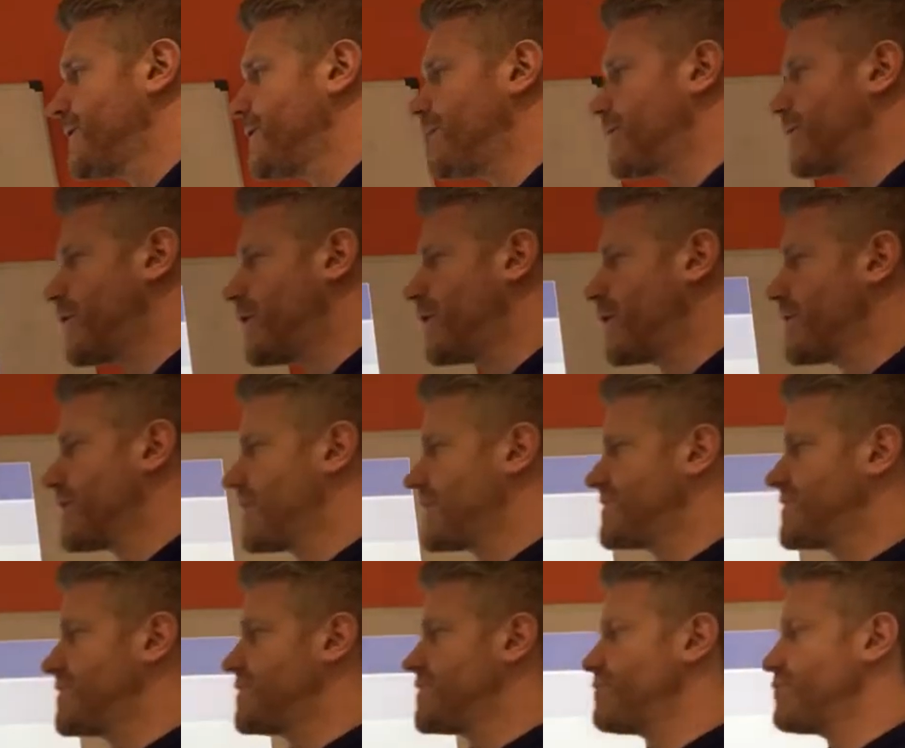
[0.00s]
Okay,
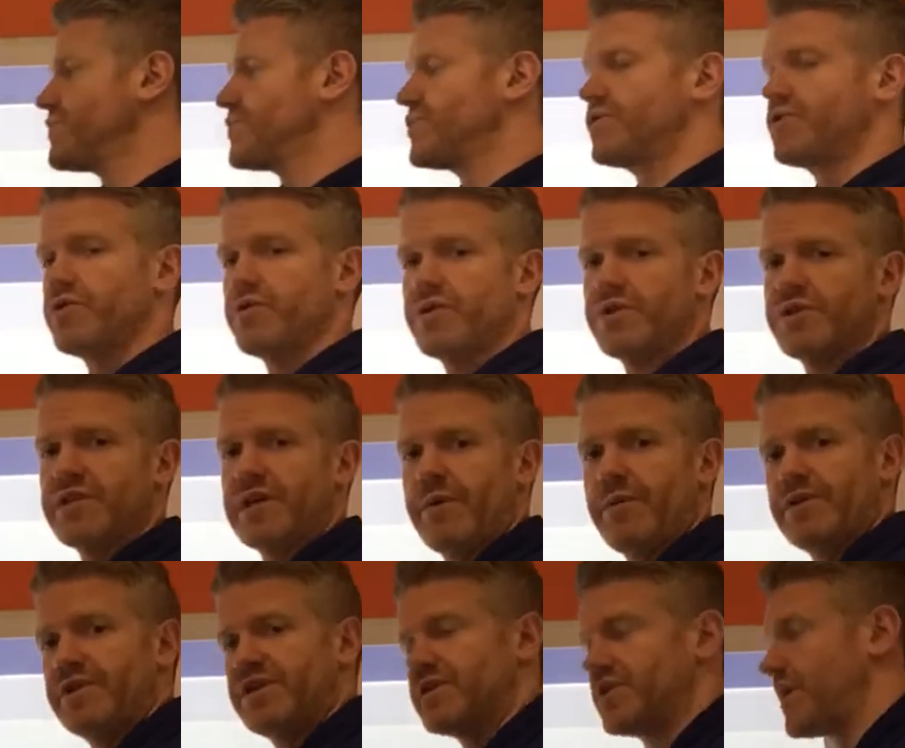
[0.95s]
latissimus dorsi,
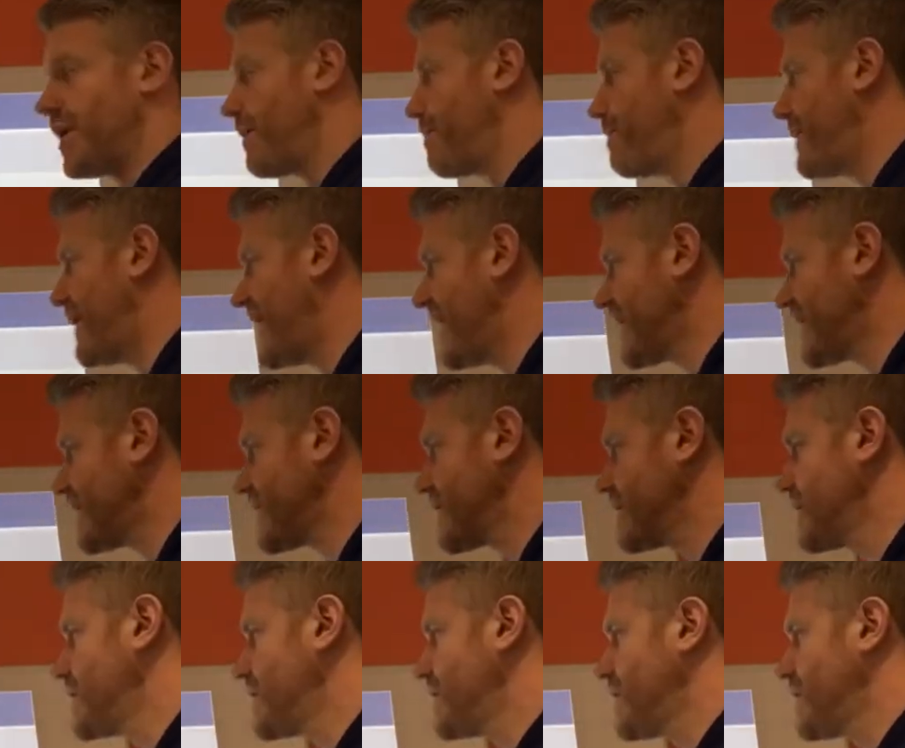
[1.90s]
which is our back,